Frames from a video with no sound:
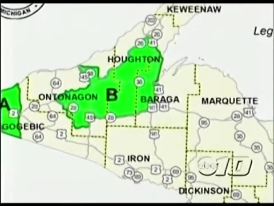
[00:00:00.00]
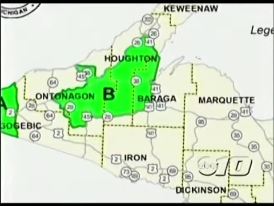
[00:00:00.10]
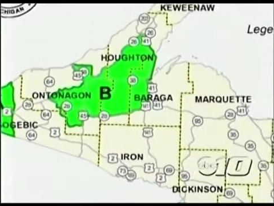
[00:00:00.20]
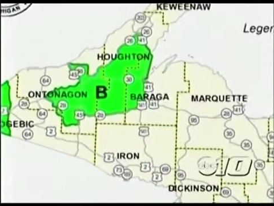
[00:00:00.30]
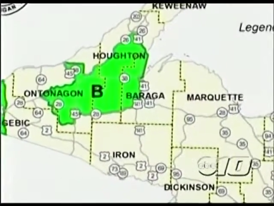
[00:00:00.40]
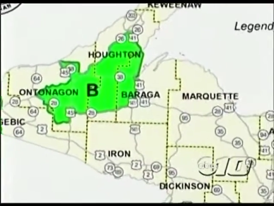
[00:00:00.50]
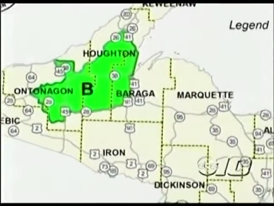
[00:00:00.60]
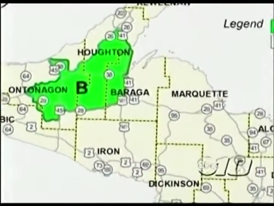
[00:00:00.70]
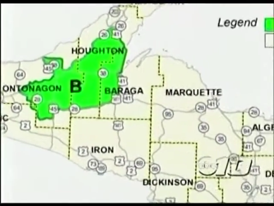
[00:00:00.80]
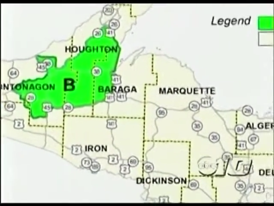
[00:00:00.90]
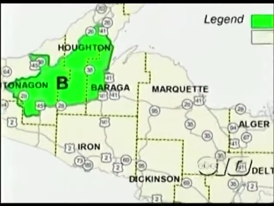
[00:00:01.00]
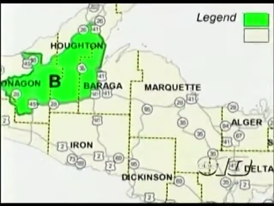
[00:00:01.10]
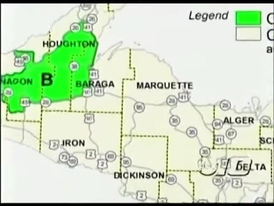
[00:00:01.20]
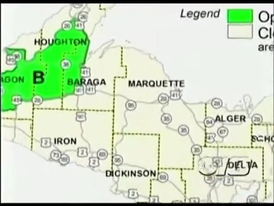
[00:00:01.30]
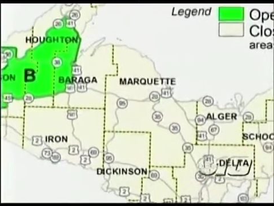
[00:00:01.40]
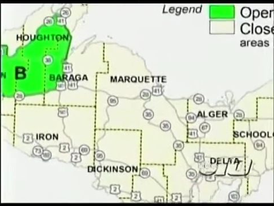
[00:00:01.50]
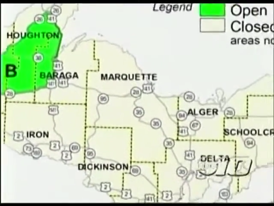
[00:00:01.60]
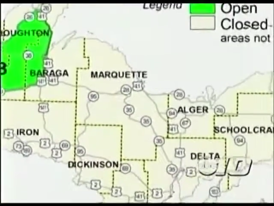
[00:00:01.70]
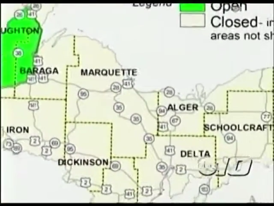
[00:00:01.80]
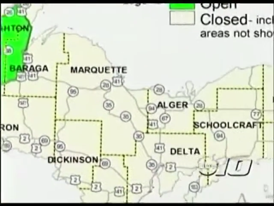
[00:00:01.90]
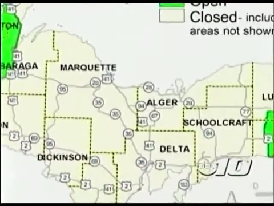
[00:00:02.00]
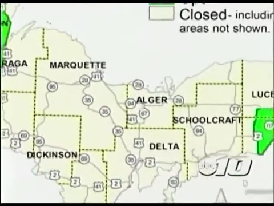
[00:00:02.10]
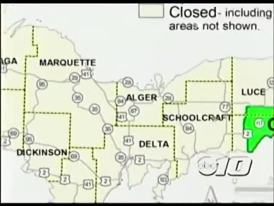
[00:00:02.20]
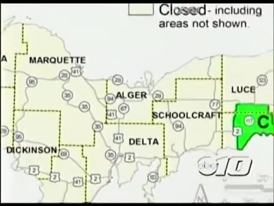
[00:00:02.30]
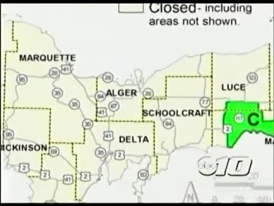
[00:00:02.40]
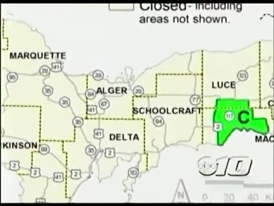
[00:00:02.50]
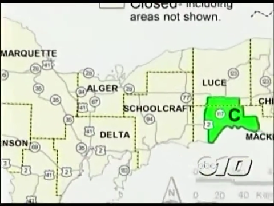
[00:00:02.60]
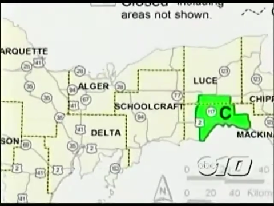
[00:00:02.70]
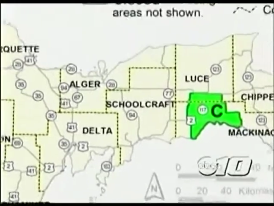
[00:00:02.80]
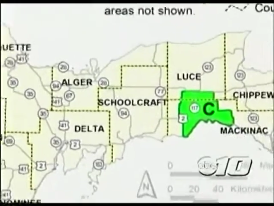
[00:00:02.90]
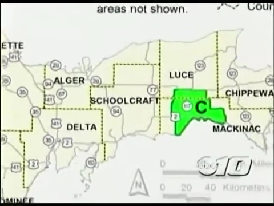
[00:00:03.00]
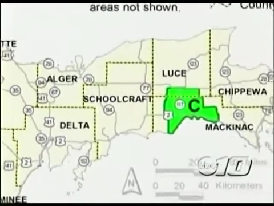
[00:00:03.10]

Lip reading: (no speaker visible)